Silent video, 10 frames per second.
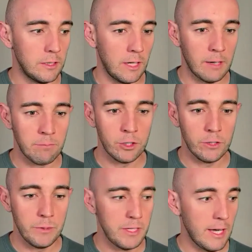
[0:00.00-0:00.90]
I'm going
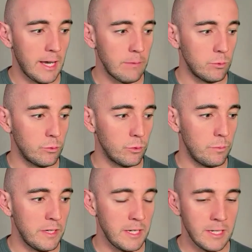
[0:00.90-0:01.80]
to be able to
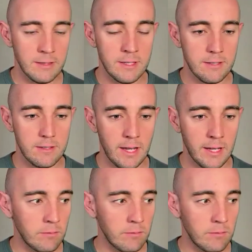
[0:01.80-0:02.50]
be in this